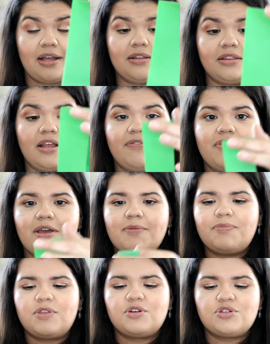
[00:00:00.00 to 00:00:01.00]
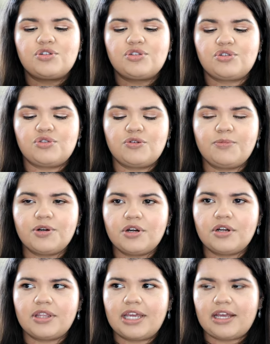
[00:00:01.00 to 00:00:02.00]
I love them. They're
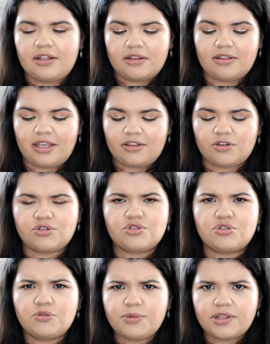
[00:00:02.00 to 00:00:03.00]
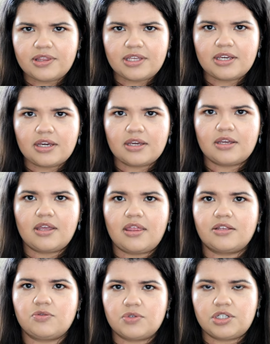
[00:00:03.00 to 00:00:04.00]
super, they like they're super thick.
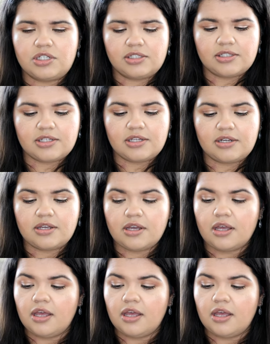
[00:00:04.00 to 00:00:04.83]
That's what she said.